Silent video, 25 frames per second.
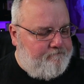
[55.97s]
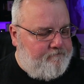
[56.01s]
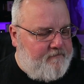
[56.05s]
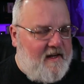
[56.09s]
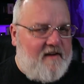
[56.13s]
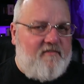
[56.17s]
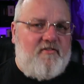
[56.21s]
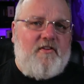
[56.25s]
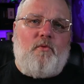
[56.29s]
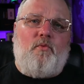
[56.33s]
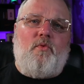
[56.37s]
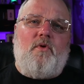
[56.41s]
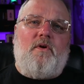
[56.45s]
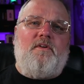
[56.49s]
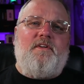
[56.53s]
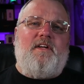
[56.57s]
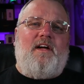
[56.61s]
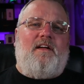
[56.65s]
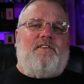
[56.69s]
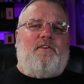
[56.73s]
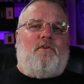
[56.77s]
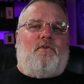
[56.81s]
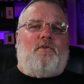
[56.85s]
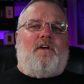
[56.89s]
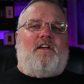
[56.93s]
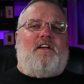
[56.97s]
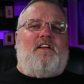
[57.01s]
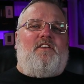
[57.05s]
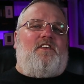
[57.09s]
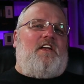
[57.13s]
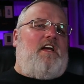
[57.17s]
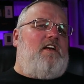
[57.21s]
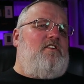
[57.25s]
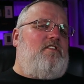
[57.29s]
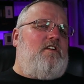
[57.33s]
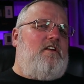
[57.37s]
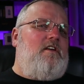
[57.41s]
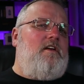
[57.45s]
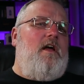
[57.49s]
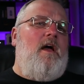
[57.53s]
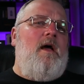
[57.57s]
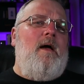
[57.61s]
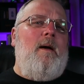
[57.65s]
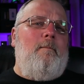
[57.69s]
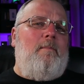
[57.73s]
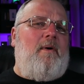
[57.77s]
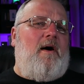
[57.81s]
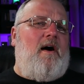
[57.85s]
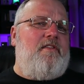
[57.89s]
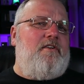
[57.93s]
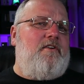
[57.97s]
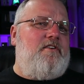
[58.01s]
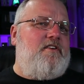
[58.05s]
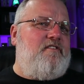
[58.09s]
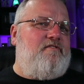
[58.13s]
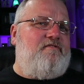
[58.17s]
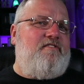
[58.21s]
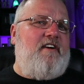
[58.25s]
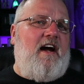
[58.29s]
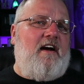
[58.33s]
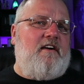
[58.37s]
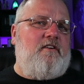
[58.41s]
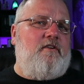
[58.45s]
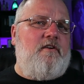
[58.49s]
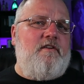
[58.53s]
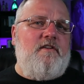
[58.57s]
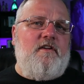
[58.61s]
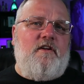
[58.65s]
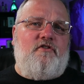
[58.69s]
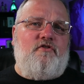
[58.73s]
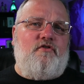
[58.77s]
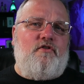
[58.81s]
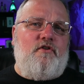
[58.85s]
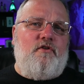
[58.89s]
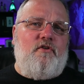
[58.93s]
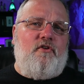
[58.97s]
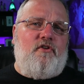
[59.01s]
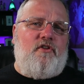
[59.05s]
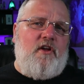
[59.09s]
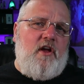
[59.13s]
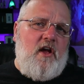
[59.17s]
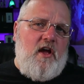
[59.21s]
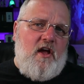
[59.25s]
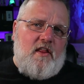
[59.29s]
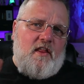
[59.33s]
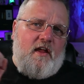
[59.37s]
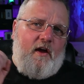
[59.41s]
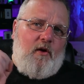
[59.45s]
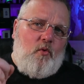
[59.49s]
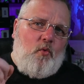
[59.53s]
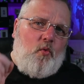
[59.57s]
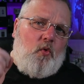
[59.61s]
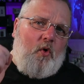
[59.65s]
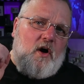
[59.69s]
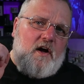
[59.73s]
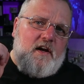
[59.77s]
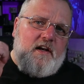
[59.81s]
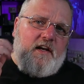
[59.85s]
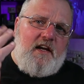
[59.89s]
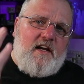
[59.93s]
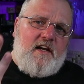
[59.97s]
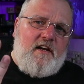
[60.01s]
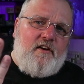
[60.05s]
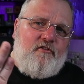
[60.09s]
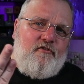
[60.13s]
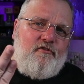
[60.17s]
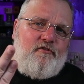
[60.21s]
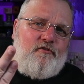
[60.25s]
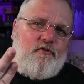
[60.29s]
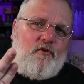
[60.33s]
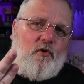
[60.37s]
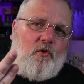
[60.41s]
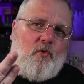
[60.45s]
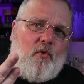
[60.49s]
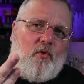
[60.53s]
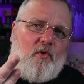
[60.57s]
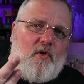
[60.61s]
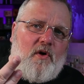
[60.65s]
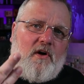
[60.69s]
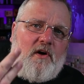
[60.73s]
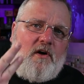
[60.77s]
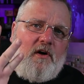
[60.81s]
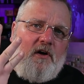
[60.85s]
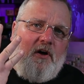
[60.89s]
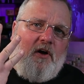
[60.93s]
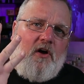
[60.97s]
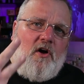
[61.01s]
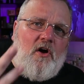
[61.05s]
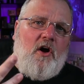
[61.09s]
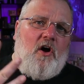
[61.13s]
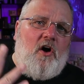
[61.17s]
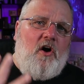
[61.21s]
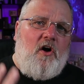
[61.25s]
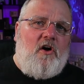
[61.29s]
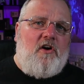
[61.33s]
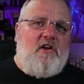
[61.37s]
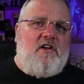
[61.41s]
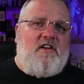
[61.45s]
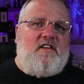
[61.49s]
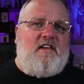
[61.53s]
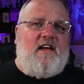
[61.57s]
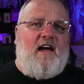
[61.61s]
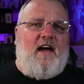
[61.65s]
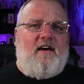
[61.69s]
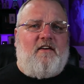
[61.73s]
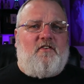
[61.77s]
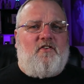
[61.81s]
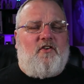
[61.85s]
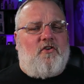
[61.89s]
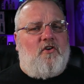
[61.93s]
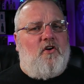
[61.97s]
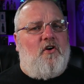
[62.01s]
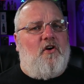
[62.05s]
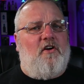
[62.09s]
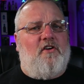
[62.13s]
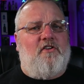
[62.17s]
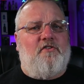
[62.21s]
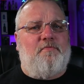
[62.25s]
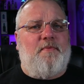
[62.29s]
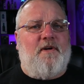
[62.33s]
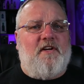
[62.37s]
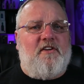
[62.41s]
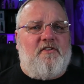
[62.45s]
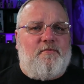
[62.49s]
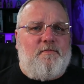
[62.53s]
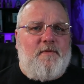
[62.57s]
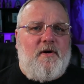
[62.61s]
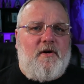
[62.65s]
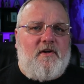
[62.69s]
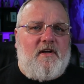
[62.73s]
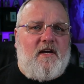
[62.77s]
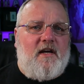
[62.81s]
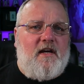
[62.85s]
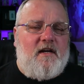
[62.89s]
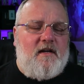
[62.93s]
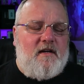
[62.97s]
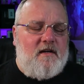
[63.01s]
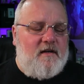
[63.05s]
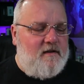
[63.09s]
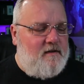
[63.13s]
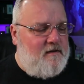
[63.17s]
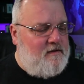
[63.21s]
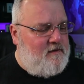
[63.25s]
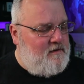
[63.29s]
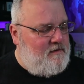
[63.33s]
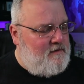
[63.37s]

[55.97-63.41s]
If the World Health Organization bothered to factor in the truth that one in four heart attacks are caused by smoking?